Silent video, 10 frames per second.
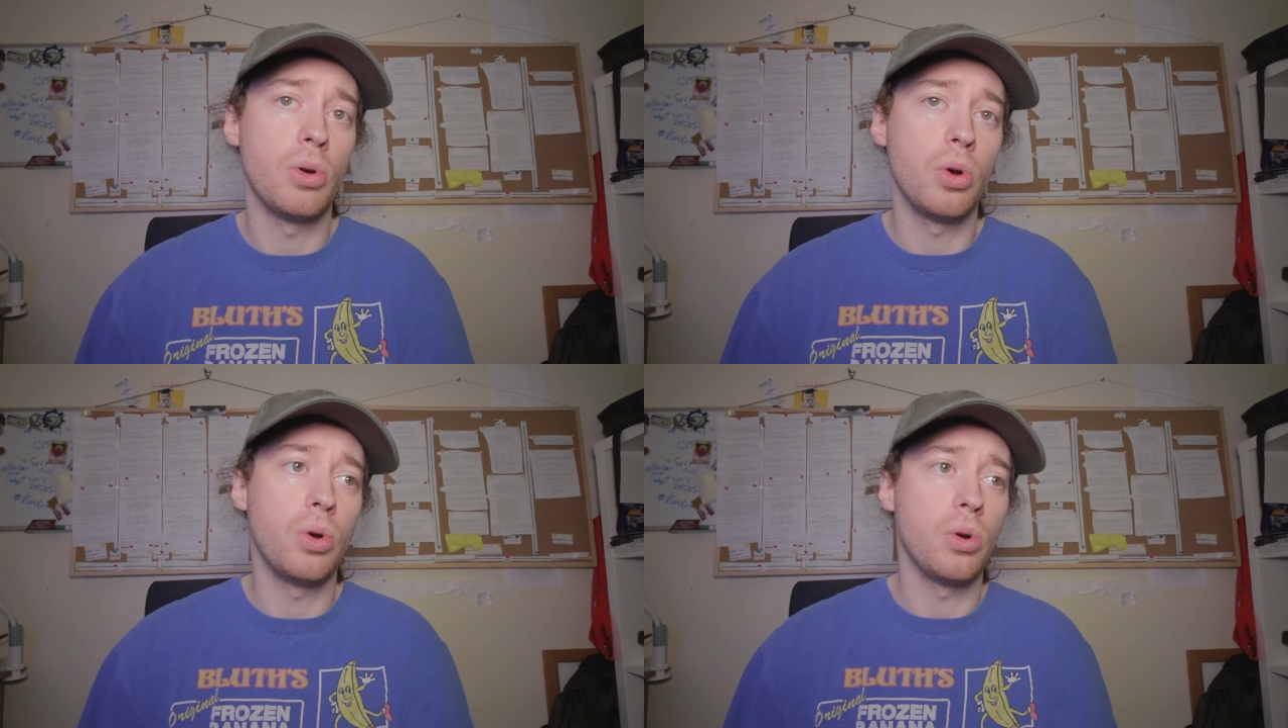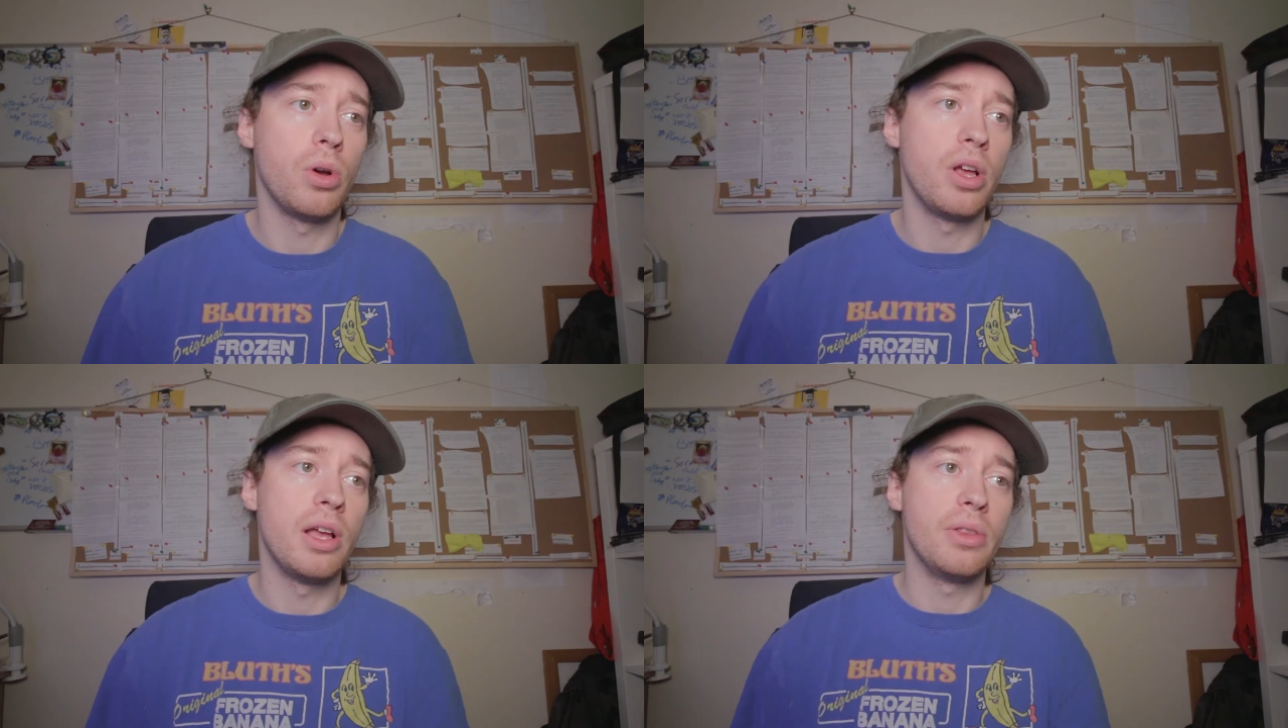or
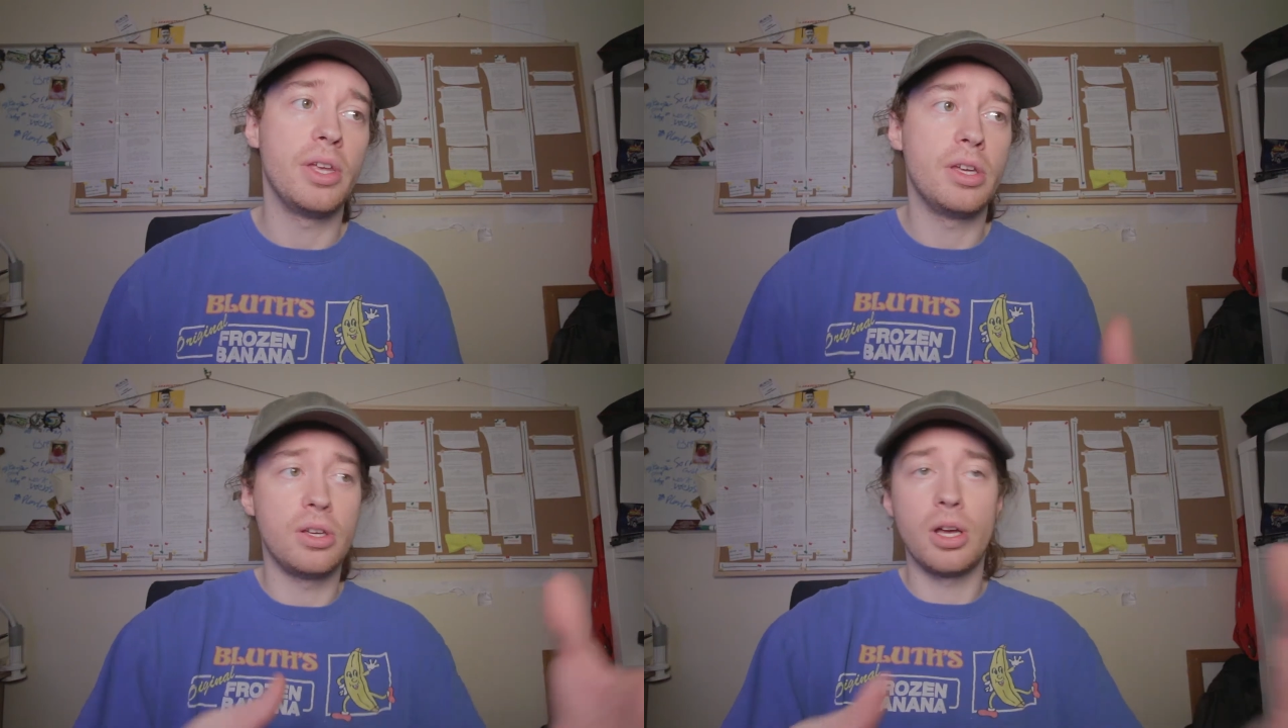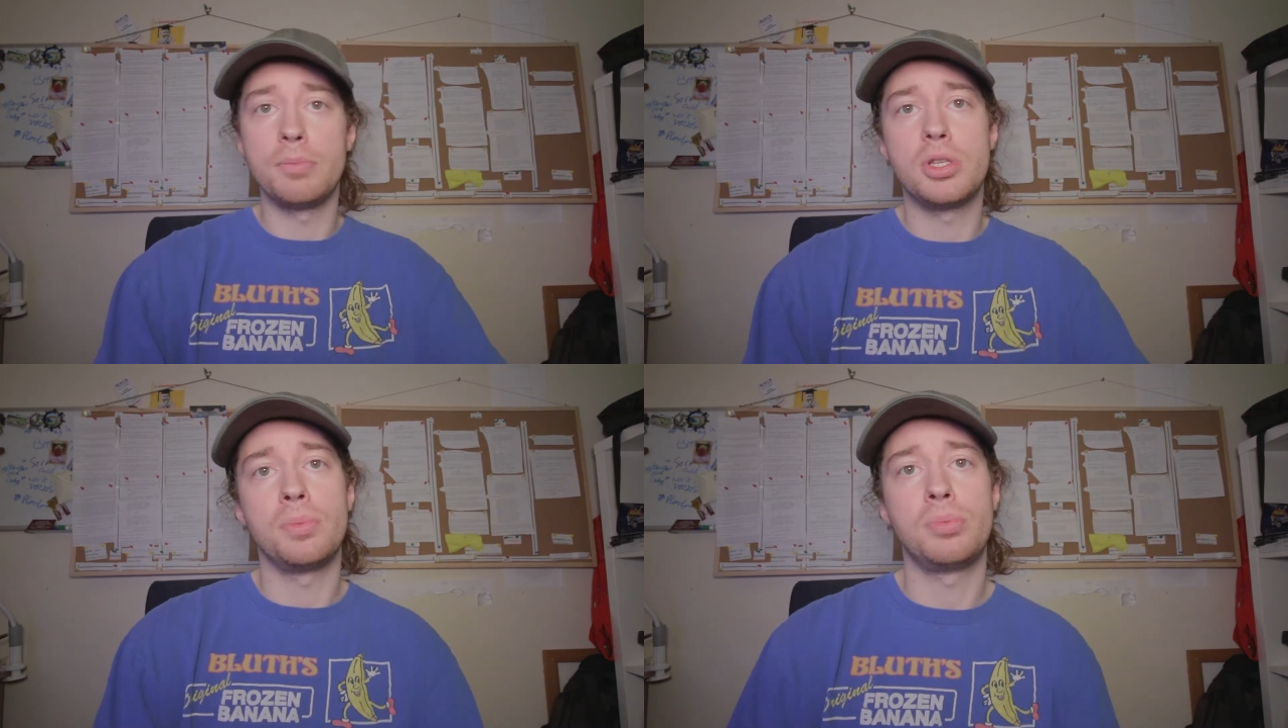they can
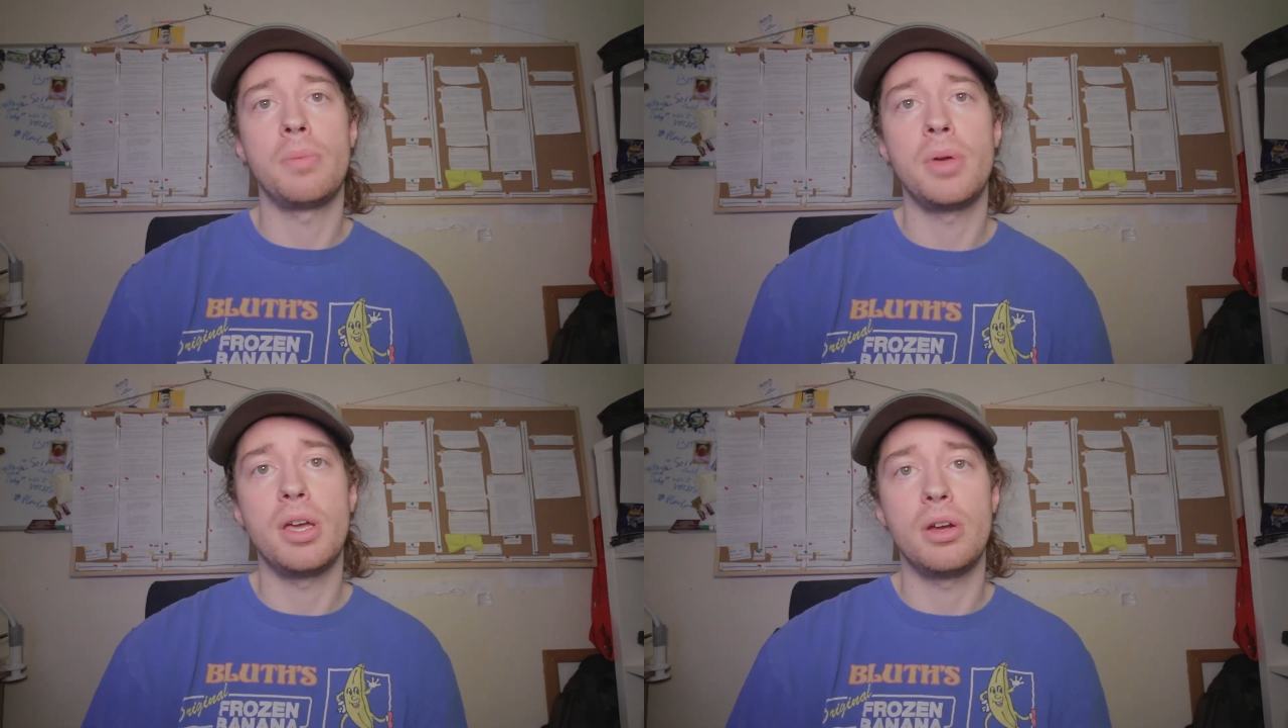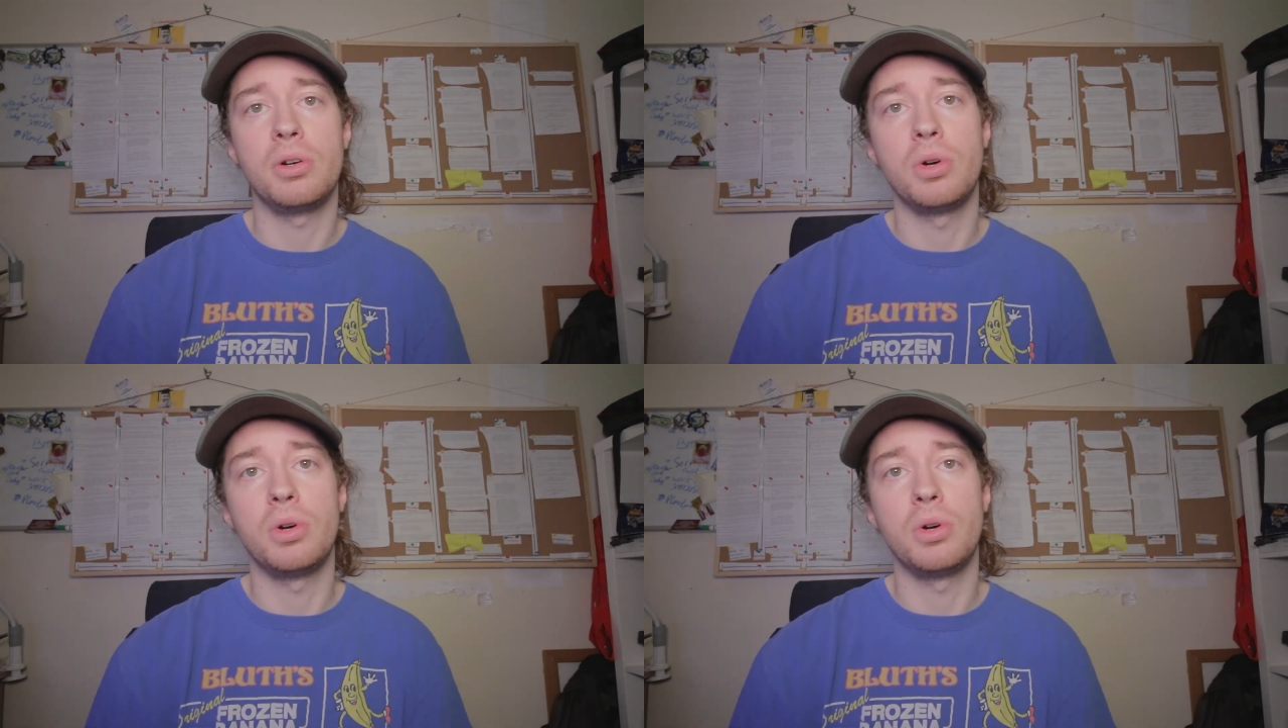come to the premiere,